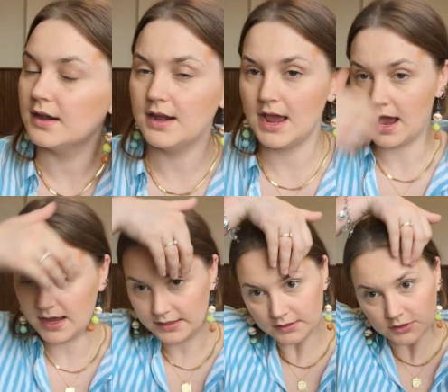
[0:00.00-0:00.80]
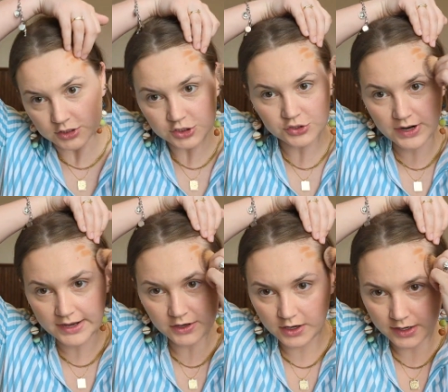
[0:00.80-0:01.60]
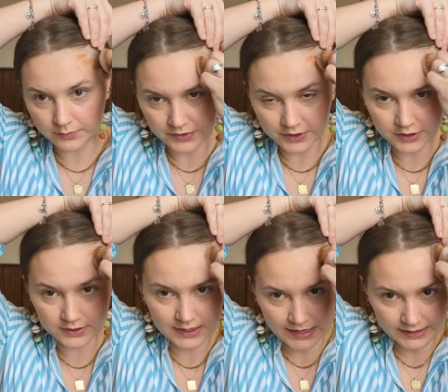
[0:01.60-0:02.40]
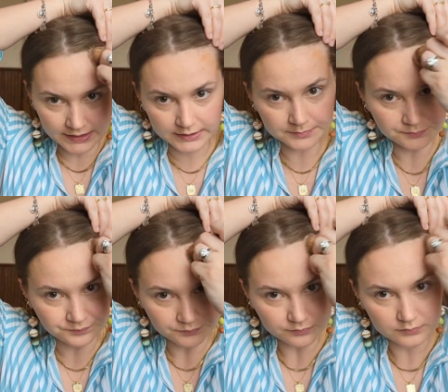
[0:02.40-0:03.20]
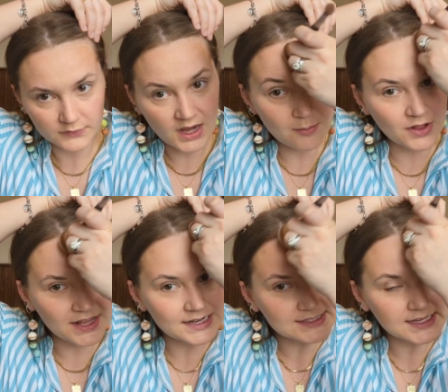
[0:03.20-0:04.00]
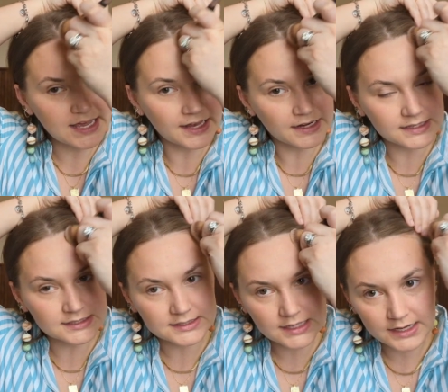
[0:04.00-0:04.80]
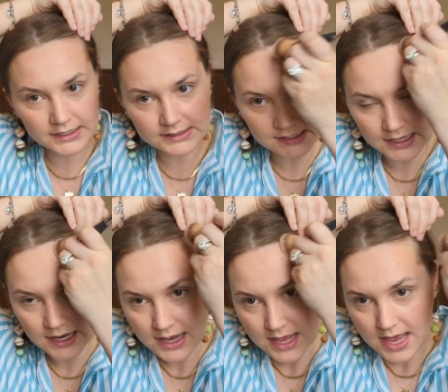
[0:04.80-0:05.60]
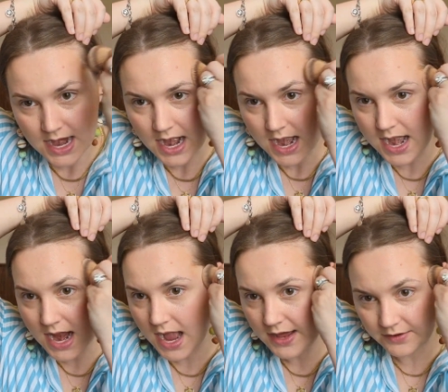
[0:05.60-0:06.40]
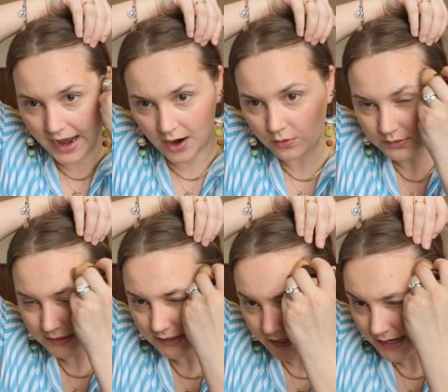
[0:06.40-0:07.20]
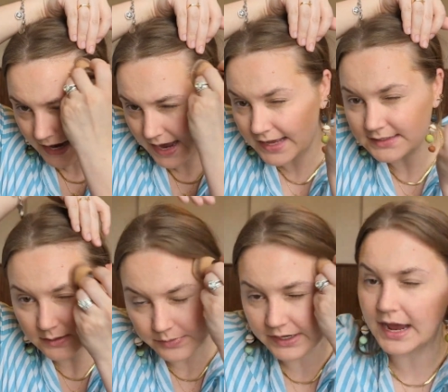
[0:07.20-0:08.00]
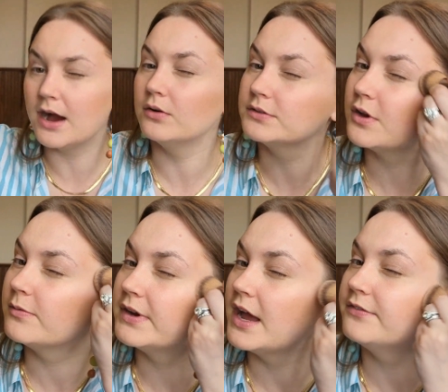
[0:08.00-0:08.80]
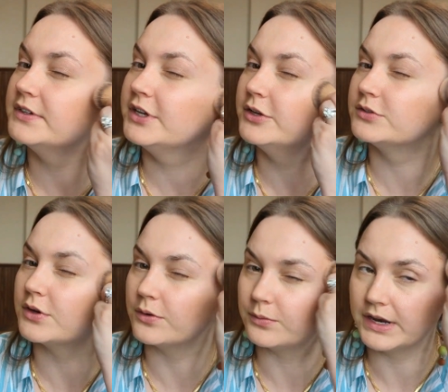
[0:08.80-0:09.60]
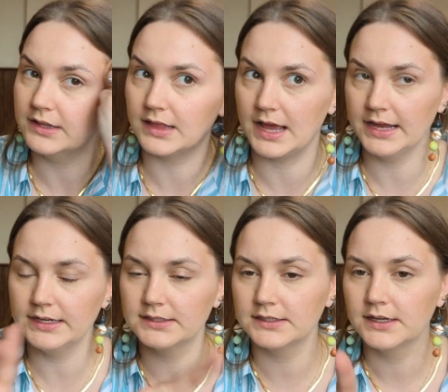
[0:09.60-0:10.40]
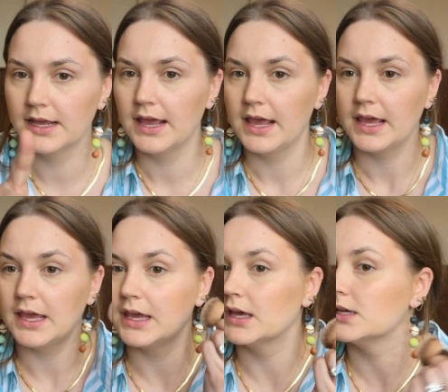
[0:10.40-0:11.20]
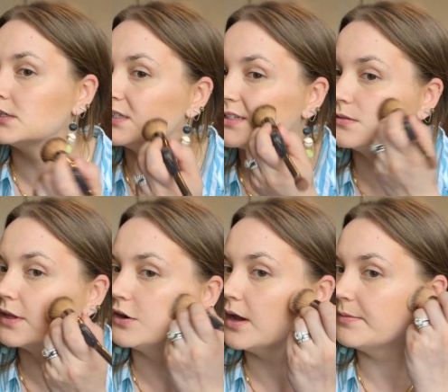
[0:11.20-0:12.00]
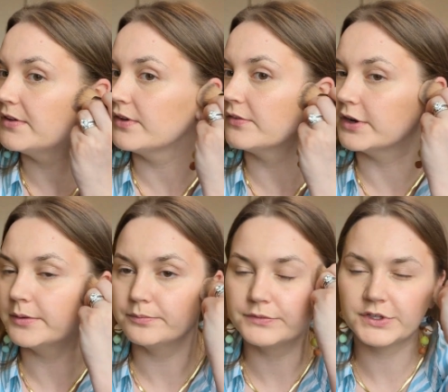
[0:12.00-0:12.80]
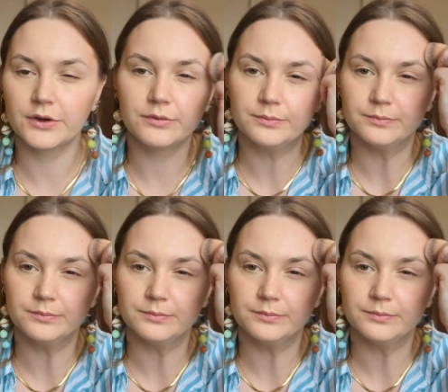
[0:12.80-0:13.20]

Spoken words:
not straight on with a good lighting. But like I said, the sun is not out, and it hasn't been out, so I've been having to use a ring light, and they're not my favorite, so.